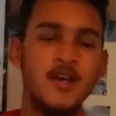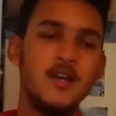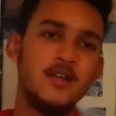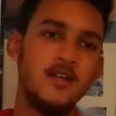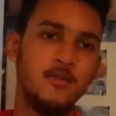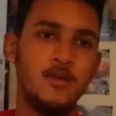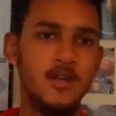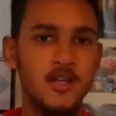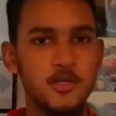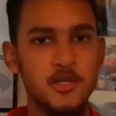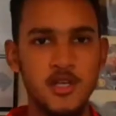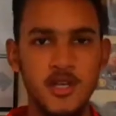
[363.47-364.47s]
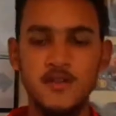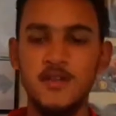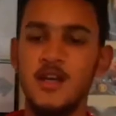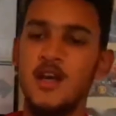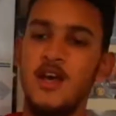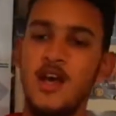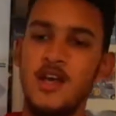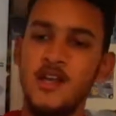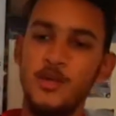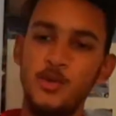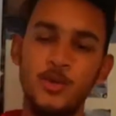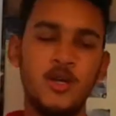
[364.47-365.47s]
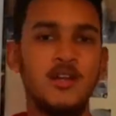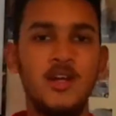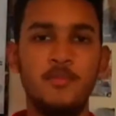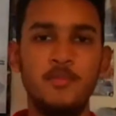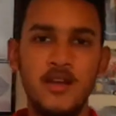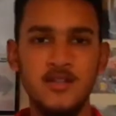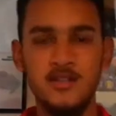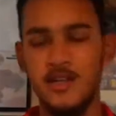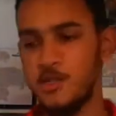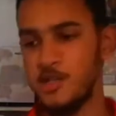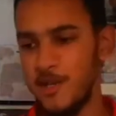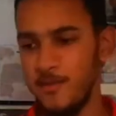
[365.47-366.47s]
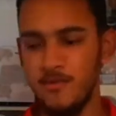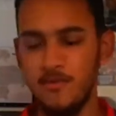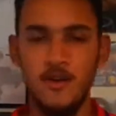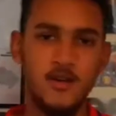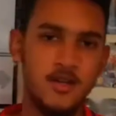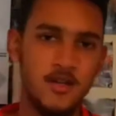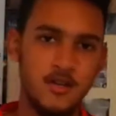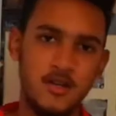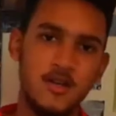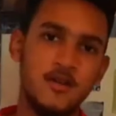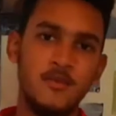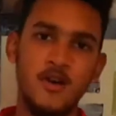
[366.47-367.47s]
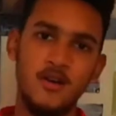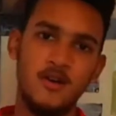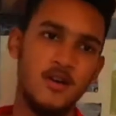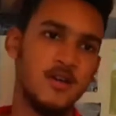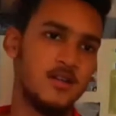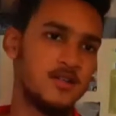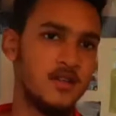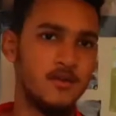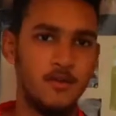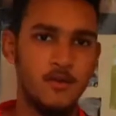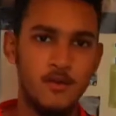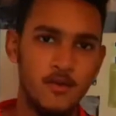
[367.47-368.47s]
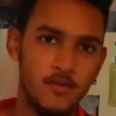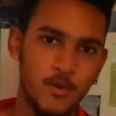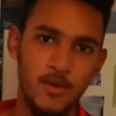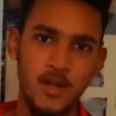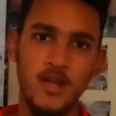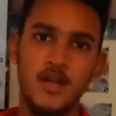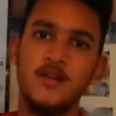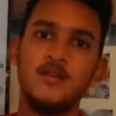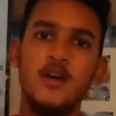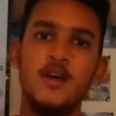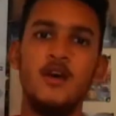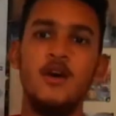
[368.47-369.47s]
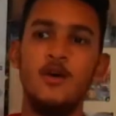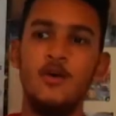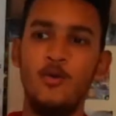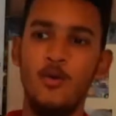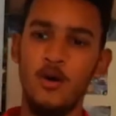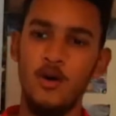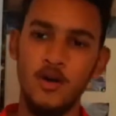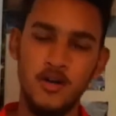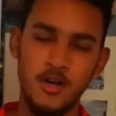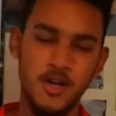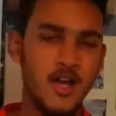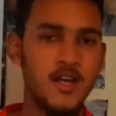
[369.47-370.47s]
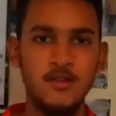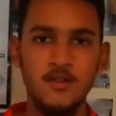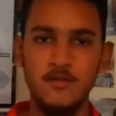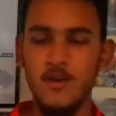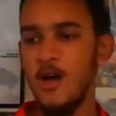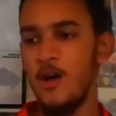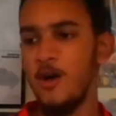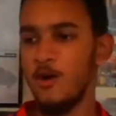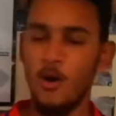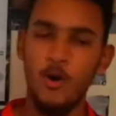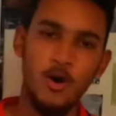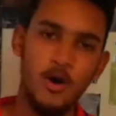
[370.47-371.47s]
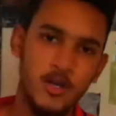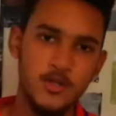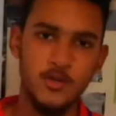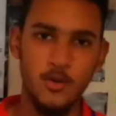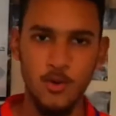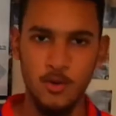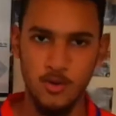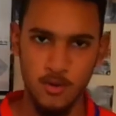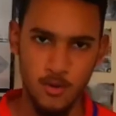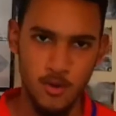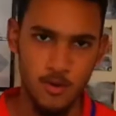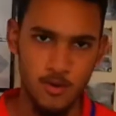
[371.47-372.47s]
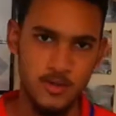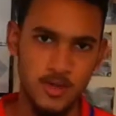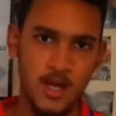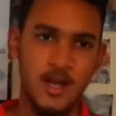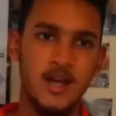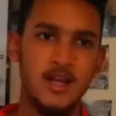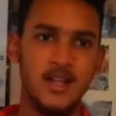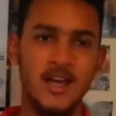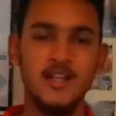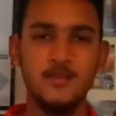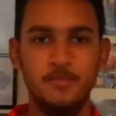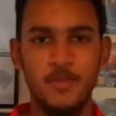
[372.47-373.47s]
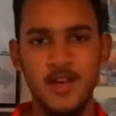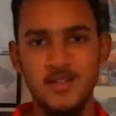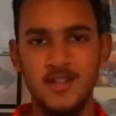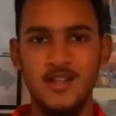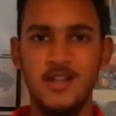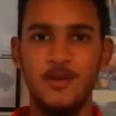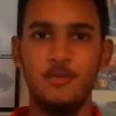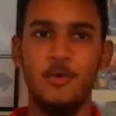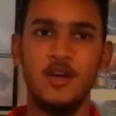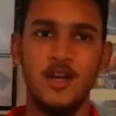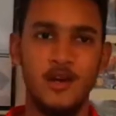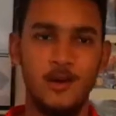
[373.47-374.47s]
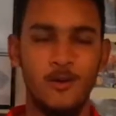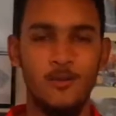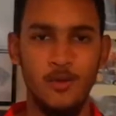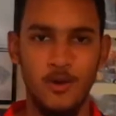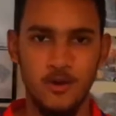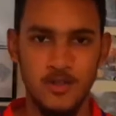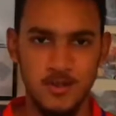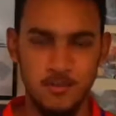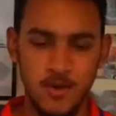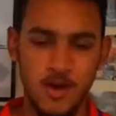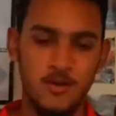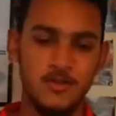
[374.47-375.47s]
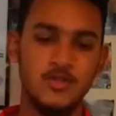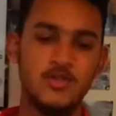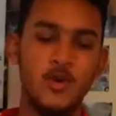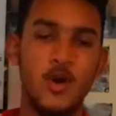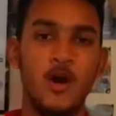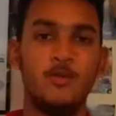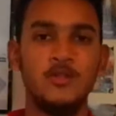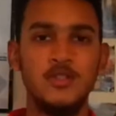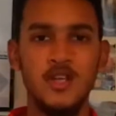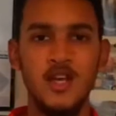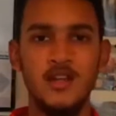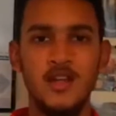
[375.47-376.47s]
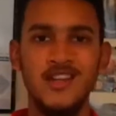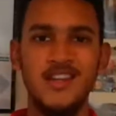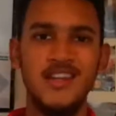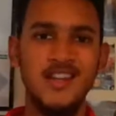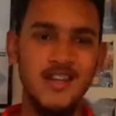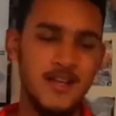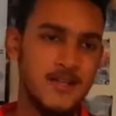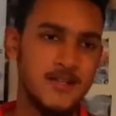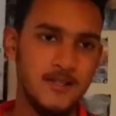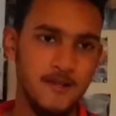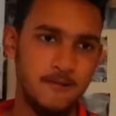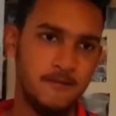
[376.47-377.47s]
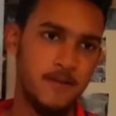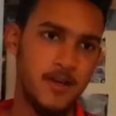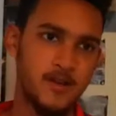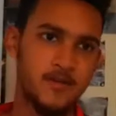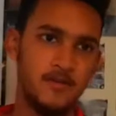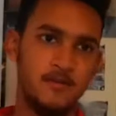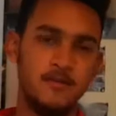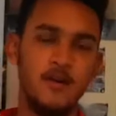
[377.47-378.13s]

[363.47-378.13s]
keep clean sheets, and then you can let players like Jamie Vardy, Riyad Mahrez, and all of your players who are creative go on and score you the goals. That is basically what a low block is about. So I would say that it is effective,